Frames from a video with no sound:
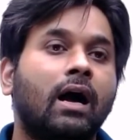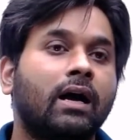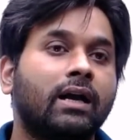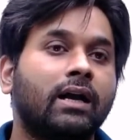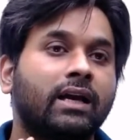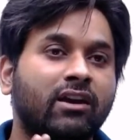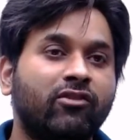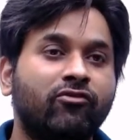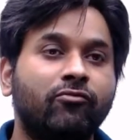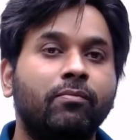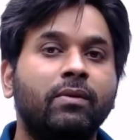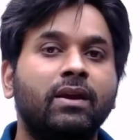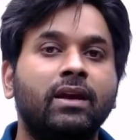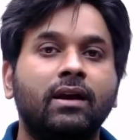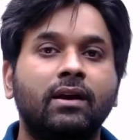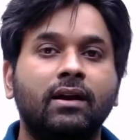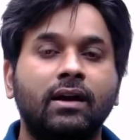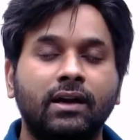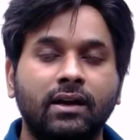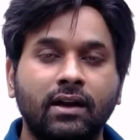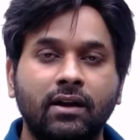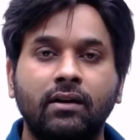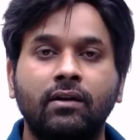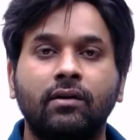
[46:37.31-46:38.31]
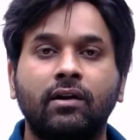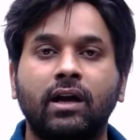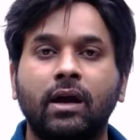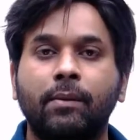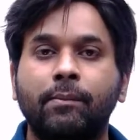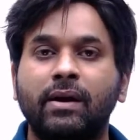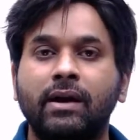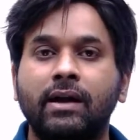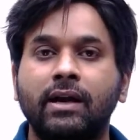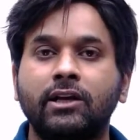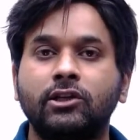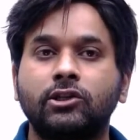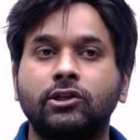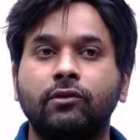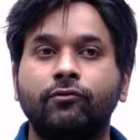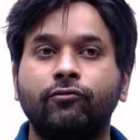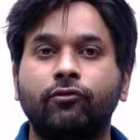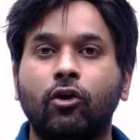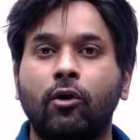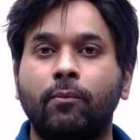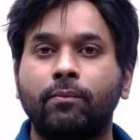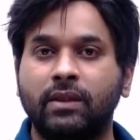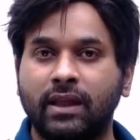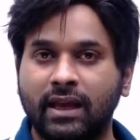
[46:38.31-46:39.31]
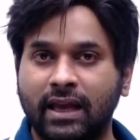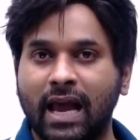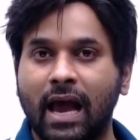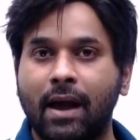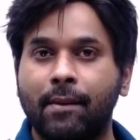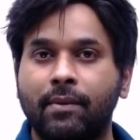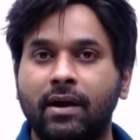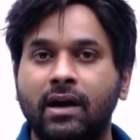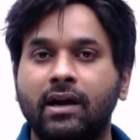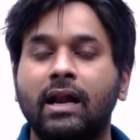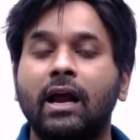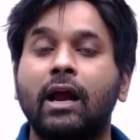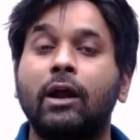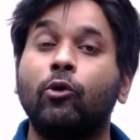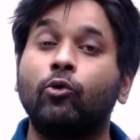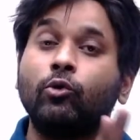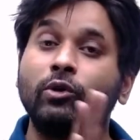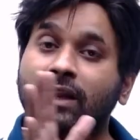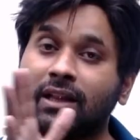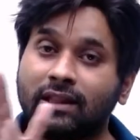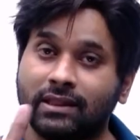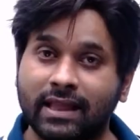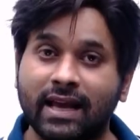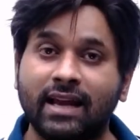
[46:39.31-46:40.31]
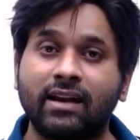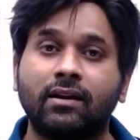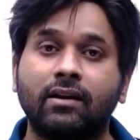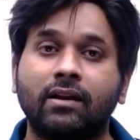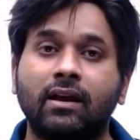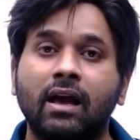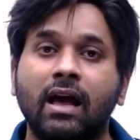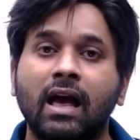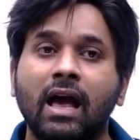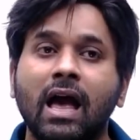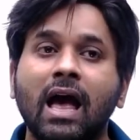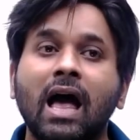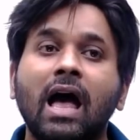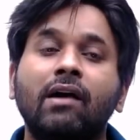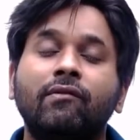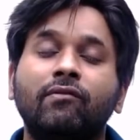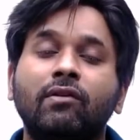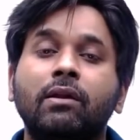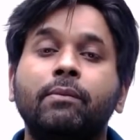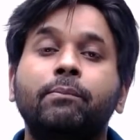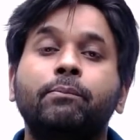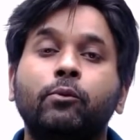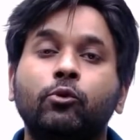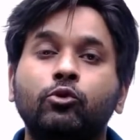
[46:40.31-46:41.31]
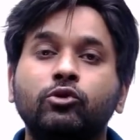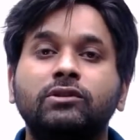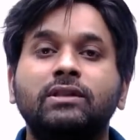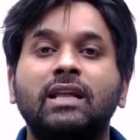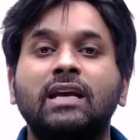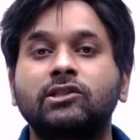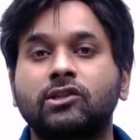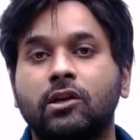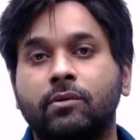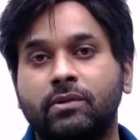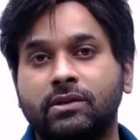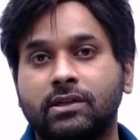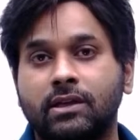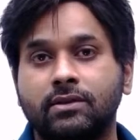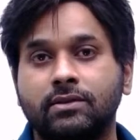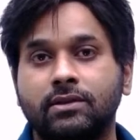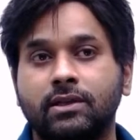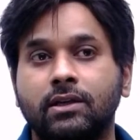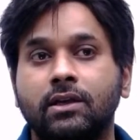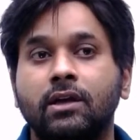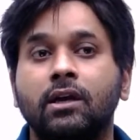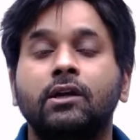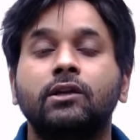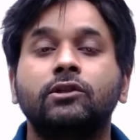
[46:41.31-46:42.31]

give me a written recommendation from the cabinet, and only then I will impose national emergency.